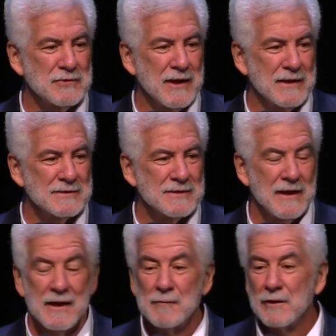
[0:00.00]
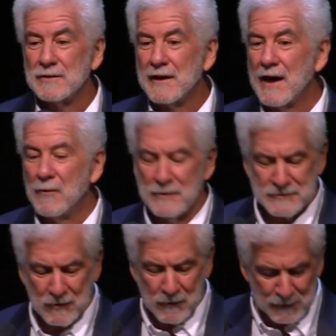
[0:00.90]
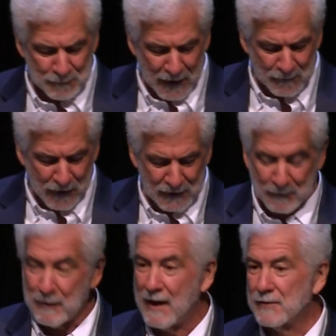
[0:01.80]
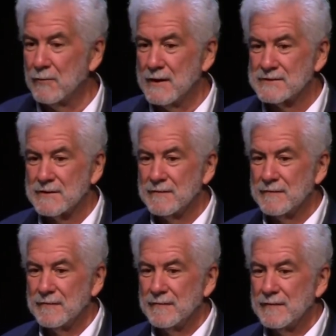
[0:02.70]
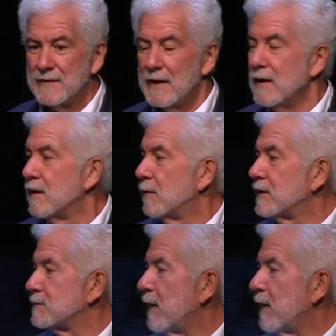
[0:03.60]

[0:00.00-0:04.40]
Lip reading: genes, but look at what's called metabolic pathways. What is